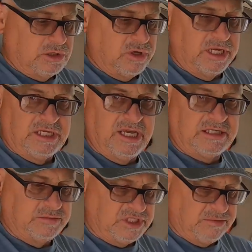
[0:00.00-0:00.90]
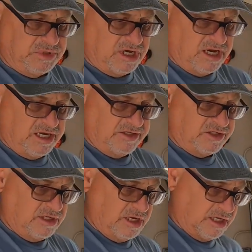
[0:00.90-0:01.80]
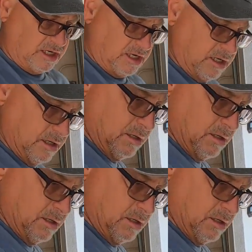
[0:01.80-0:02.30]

So I'm going to take some zip ties and I'm going